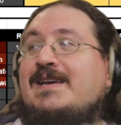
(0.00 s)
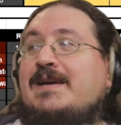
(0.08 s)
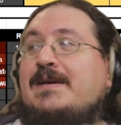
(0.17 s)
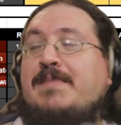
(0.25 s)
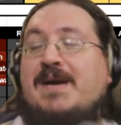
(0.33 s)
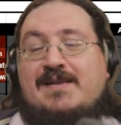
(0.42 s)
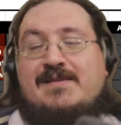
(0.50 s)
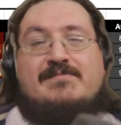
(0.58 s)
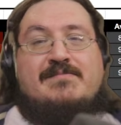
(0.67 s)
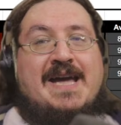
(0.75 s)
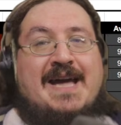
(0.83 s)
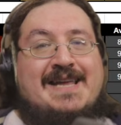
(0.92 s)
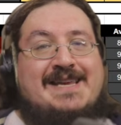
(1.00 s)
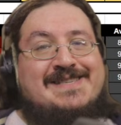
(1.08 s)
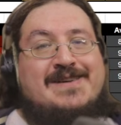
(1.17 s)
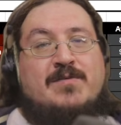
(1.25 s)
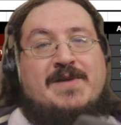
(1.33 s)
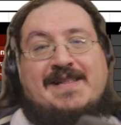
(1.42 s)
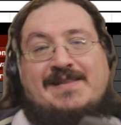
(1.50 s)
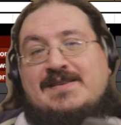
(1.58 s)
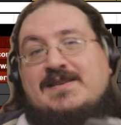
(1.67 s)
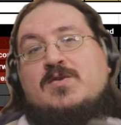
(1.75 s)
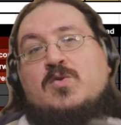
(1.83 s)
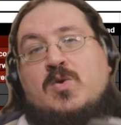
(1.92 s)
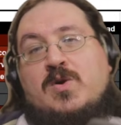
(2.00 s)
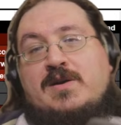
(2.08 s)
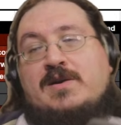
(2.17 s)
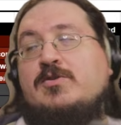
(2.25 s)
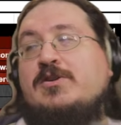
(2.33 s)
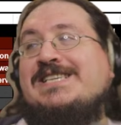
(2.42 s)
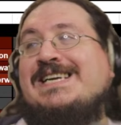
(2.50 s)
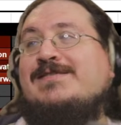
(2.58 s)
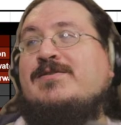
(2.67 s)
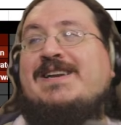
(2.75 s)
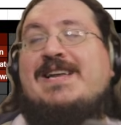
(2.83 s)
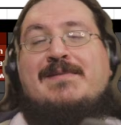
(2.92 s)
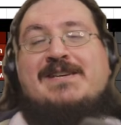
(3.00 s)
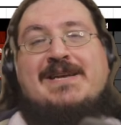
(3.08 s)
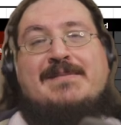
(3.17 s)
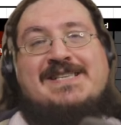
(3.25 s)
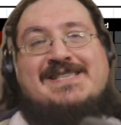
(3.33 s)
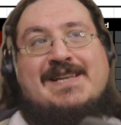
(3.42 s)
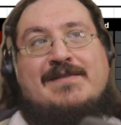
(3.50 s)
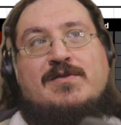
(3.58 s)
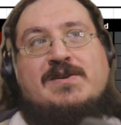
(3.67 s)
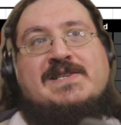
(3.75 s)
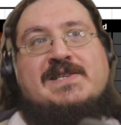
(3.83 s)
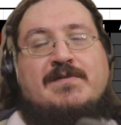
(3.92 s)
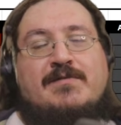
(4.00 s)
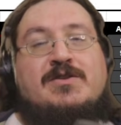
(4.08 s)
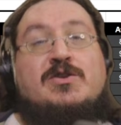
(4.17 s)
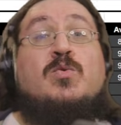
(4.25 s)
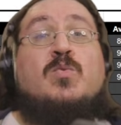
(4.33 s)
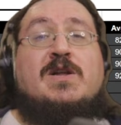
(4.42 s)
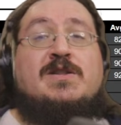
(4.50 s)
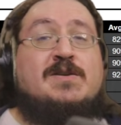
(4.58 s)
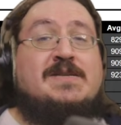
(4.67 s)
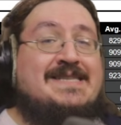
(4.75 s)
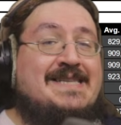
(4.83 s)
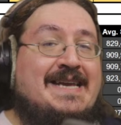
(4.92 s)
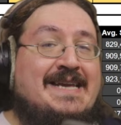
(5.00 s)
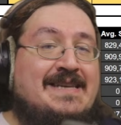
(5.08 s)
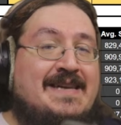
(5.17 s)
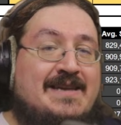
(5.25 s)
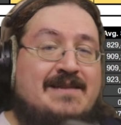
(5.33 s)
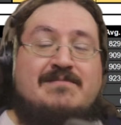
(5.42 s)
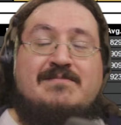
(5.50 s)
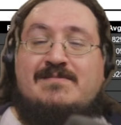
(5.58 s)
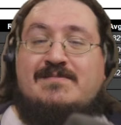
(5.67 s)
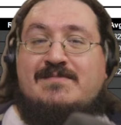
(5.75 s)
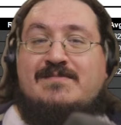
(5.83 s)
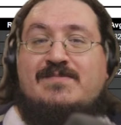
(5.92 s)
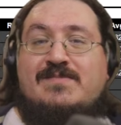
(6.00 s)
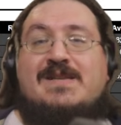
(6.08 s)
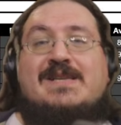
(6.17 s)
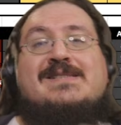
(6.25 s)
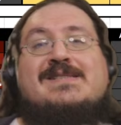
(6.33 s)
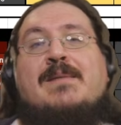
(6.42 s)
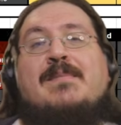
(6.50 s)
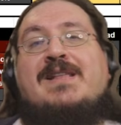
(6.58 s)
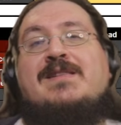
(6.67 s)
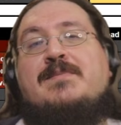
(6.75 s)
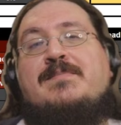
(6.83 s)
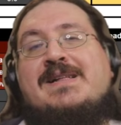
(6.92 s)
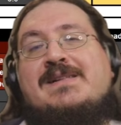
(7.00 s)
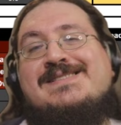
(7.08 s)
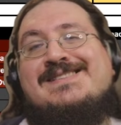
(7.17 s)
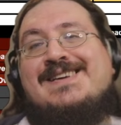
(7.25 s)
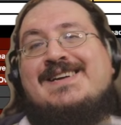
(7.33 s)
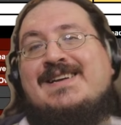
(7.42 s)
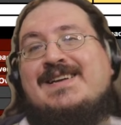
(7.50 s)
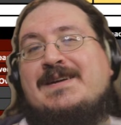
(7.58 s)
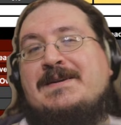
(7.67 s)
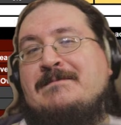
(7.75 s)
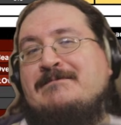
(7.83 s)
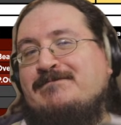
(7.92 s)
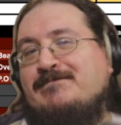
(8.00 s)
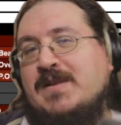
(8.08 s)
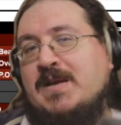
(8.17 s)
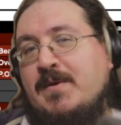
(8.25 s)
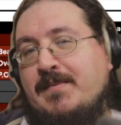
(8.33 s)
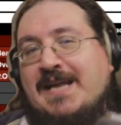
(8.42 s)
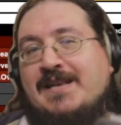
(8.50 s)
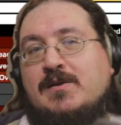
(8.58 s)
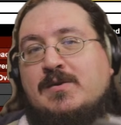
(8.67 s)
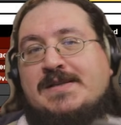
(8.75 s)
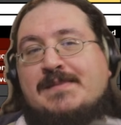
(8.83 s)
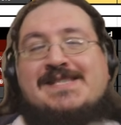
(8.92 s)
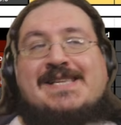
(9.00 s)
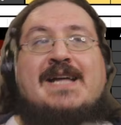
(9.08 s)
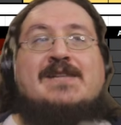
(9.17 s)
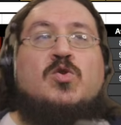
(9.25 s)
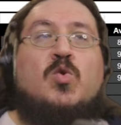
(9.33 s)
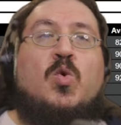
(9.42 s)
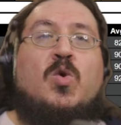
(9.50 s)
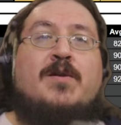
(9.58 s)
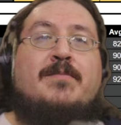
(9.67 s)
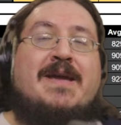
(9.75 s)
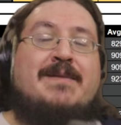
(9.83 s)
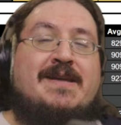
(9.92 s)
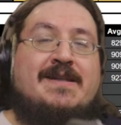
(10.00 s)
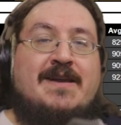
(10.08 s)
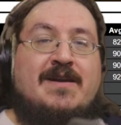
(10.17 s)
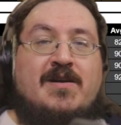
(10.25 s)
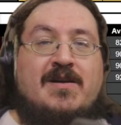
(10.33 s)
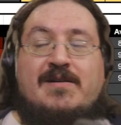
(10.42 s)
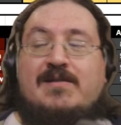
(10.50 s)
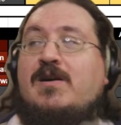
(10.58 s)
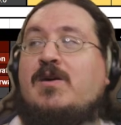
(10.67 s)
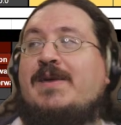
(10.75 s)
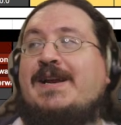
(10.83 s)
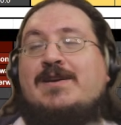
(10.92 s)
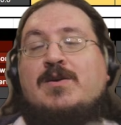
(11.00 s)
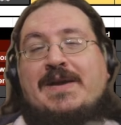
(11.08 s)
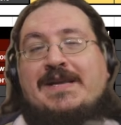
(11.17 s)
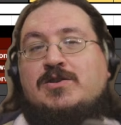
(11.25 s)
But yeah, it is a red core crit chance, crit damage. That means that, for instance, if we do want to stick it in some other builds, we might lose some stats, or maybe they are already going